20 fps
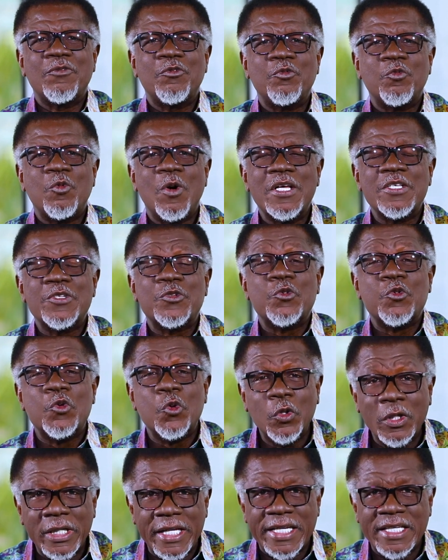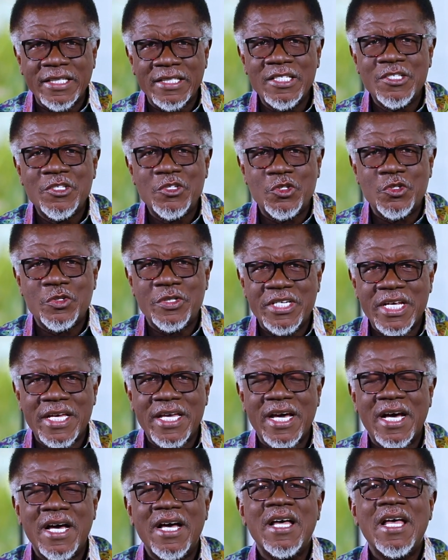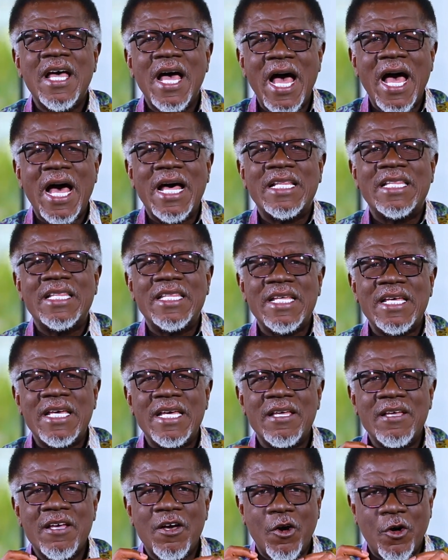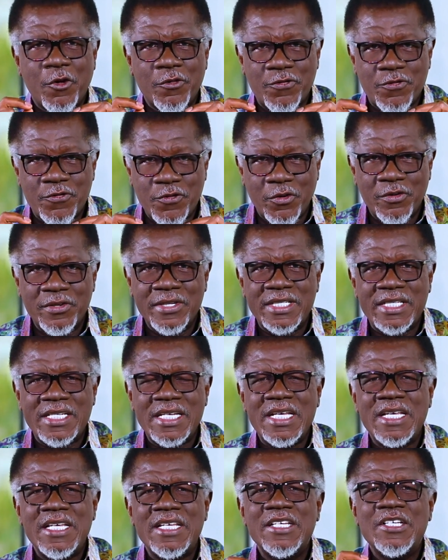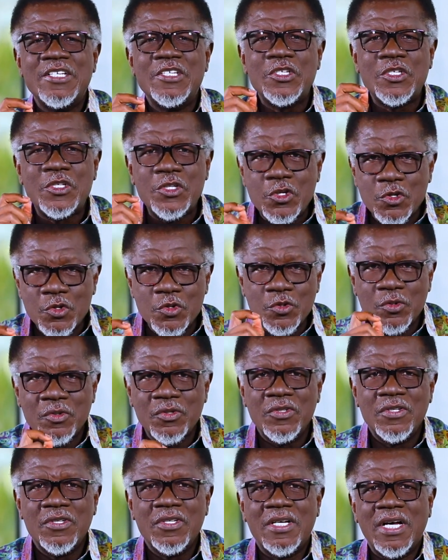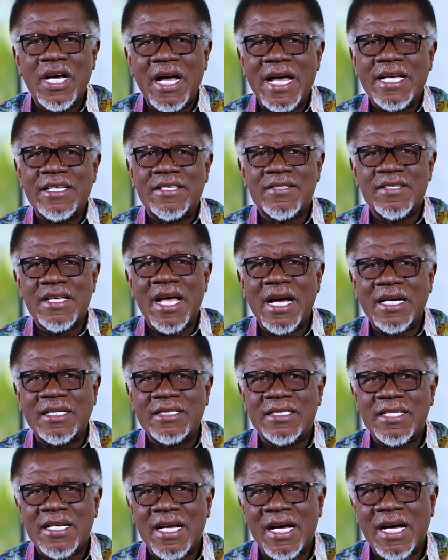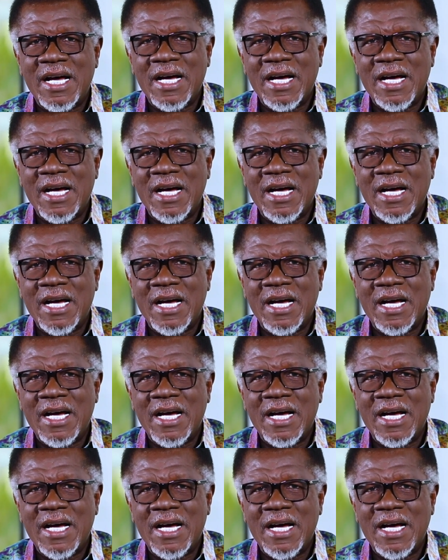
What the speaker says: the ones ruling Judea, had the authority to exact